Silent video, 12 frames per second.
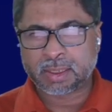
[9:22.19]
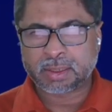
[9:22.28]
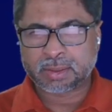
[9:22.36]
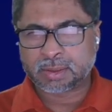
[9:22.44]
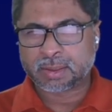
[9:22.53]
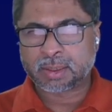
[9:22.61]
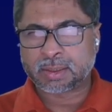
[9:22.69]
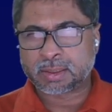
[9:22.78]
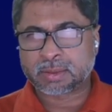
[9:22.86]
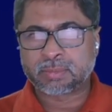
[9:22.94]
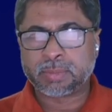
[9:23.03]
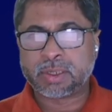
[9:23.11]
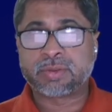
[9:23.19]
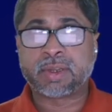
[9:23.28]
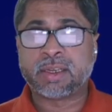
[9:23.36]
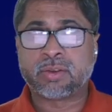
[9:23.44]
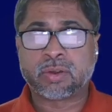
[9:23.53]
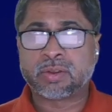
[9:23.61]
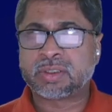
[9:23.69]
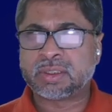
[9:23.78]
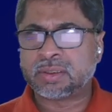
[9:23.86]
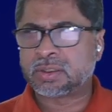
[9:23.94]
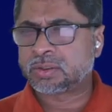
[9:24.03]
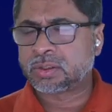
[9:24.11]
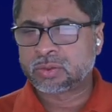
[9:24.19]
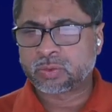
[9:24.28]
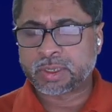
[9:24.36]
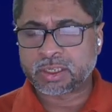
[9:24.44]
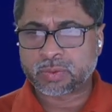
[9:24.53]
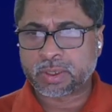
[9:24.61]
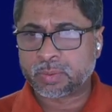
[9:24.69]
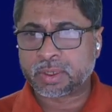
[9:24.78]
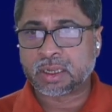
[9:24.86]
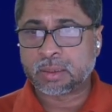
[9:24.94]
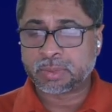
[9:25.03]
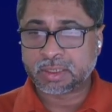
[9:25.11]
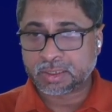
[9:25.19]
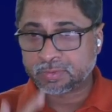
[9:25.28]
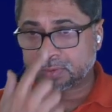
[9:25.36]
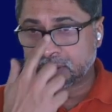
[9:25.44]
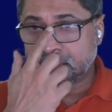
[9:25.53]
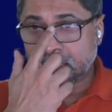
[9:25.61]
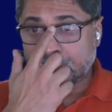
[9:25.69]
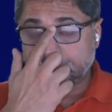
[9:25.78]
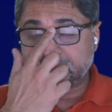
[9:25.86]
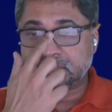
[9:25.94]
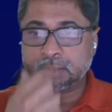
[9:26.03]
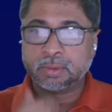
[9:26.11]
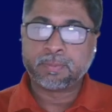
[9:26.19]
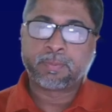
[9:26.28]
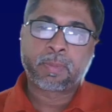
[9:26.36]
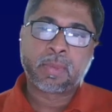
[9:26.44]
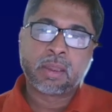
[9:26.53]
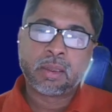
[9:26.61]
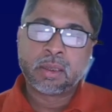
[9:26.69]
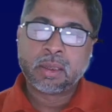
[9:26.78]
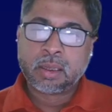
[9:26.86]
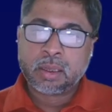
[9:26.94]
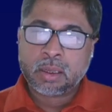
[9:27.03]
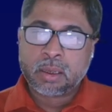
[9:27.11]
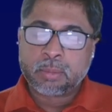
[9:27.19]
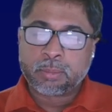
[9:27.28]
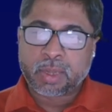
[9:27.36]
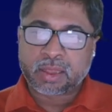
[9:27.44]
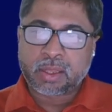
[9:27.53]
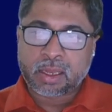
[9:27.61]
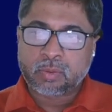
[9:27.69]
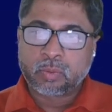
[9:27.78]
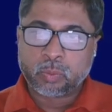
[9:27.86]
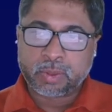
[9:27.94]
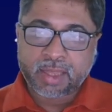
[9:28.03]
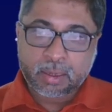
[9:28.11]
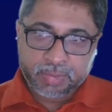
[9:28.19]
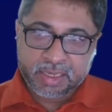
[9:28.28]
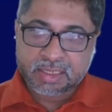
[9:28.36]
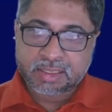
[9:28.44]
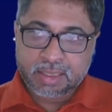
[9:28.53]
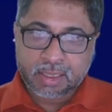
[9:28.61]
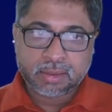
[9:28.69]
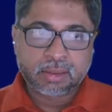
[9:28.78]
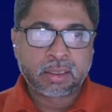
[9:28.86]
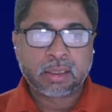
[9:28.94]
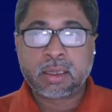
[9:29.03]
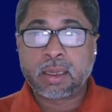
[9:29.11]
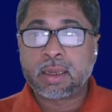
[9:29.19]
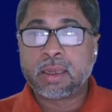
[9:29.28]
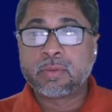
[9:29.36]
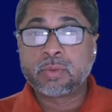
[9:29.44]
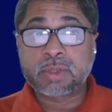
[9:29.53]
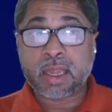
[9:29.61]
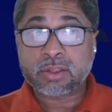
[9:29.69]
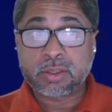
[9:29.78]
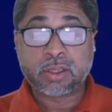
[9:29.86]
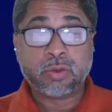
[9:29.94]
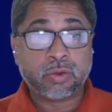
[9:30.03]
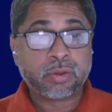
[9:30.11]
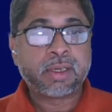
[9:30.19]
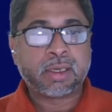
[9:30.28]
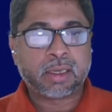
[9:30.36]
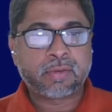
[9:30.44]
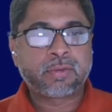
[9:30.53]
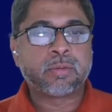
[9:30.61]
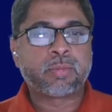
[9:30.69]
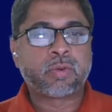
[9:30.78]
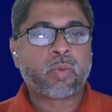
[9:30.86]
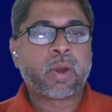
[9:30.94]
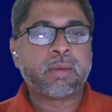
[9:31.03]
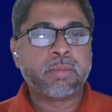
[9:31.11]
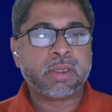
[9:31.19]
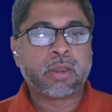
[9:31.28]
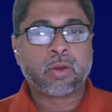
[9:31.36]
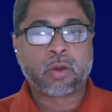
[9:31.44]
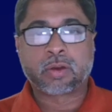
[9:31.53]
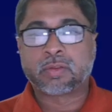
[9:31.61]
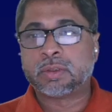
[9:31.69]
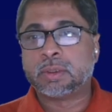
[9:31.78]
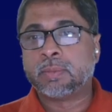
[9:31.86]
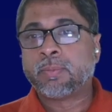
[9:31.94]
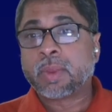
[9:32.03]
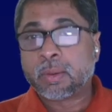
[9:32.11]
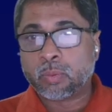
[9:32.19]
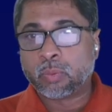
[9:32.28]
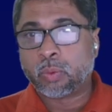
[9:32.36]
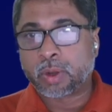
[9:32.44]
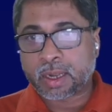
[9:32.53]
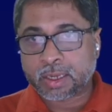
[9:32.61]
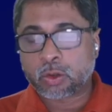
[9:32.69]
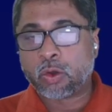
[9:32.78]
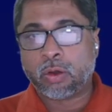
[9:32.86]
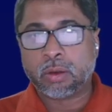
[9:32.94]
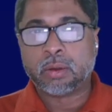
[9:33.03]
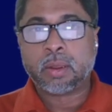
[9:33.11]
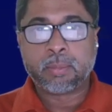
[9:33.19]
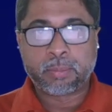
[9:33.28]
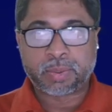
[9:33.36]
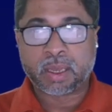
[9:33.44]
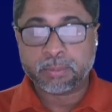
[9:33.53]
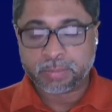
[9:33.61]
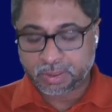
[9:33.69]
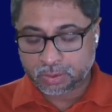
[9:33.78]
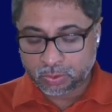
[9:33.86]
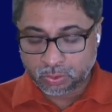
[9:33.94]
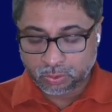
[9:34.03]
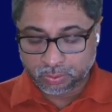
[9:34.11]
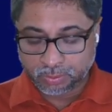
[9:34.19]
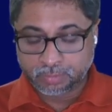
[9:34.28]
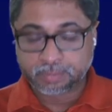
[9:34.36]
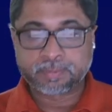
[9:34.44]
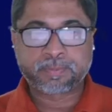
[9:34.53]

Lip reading: data that it's been trained on since 2021, I believe, up till. But with that being said, it was actually good enough to provide me a lot of the what I call plumbing code.